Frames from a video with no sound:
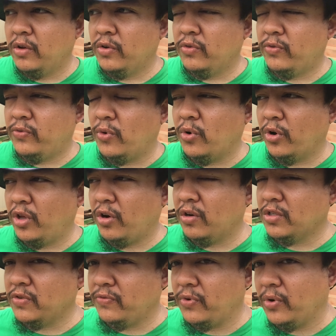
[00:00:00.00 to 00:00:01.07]
4
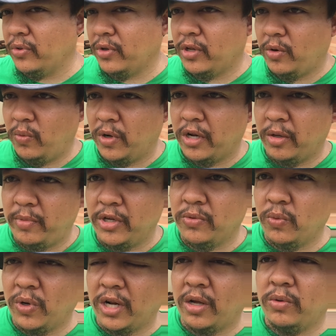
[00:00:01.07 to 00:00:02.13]
yards further than what
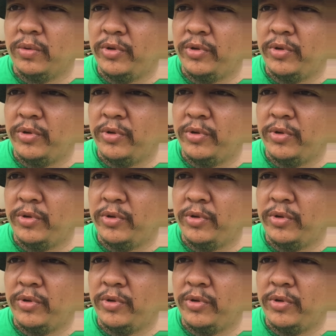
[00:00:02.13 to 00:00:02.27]
I would